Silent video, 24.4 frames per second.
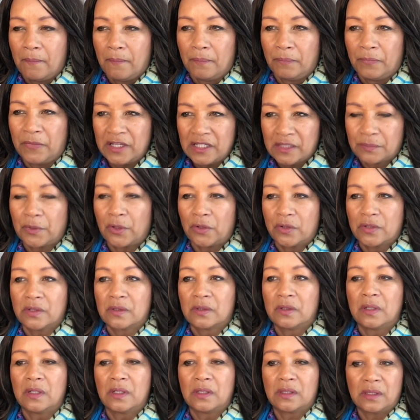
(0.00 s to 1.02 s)
This person
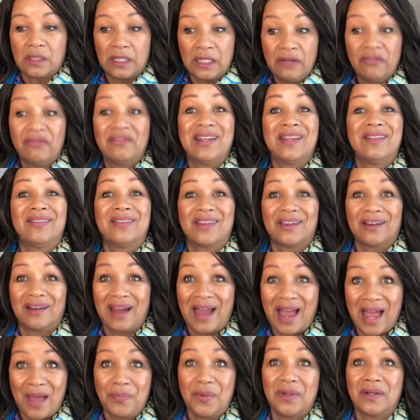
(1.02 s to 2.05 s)
is, even in their
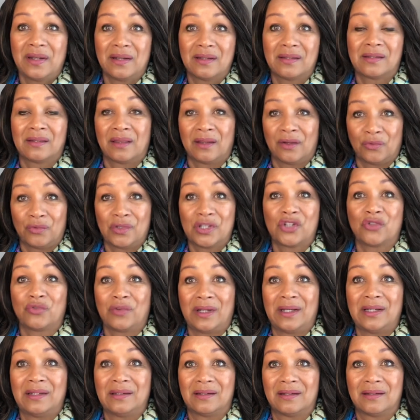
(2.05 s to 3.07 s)
happiness, they're
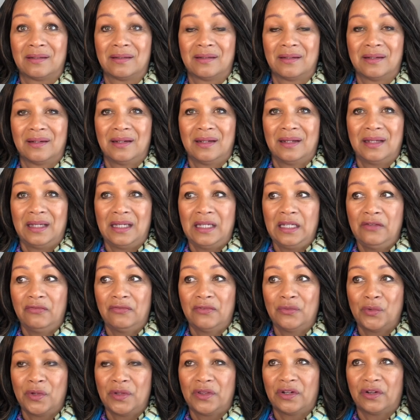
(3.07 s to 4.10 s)
restrained.
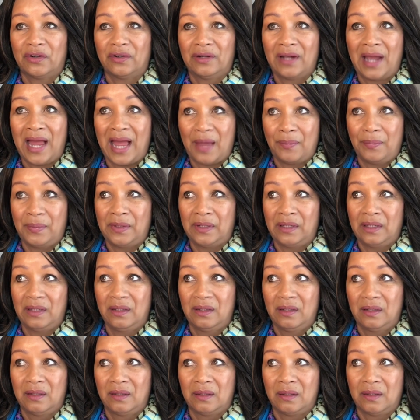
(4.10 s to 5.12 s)
Even when they're happy,
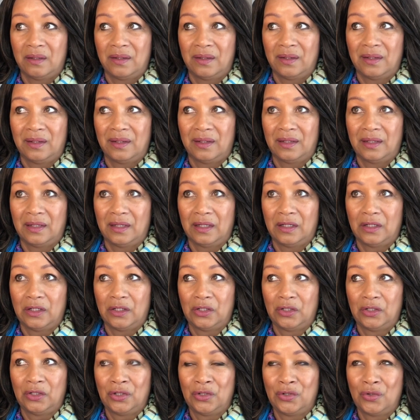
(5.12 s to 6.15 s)

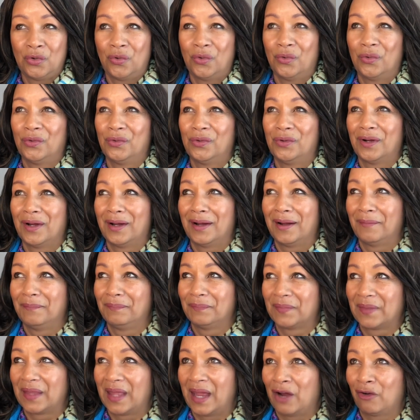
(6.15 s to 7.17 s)
you know,
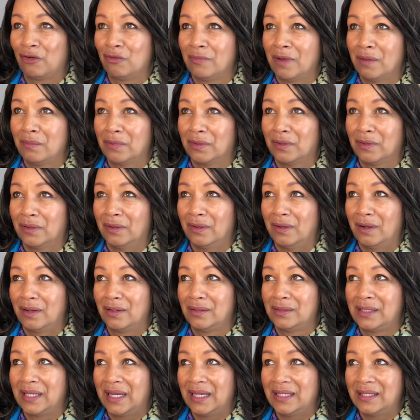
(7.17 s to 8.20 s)
I remember
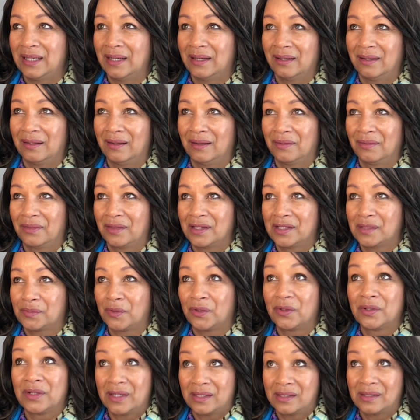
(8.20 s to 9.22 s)
dating this
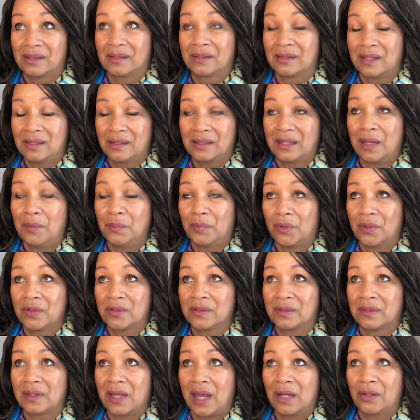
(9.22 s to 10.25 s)
same
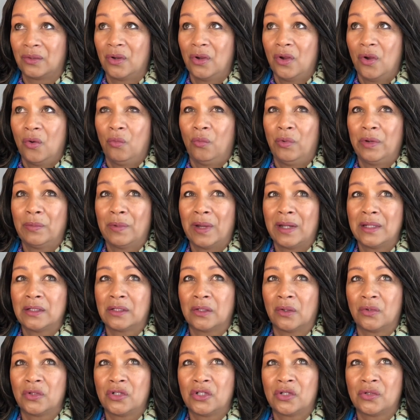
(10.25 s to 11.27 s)
person, and we went
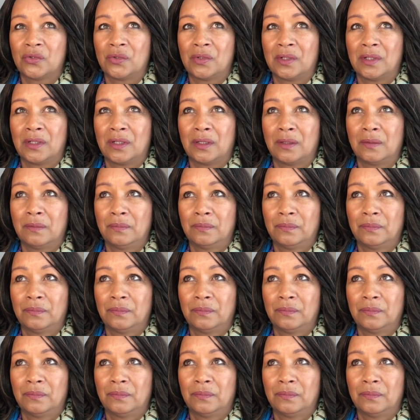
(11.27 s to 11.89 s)
out to a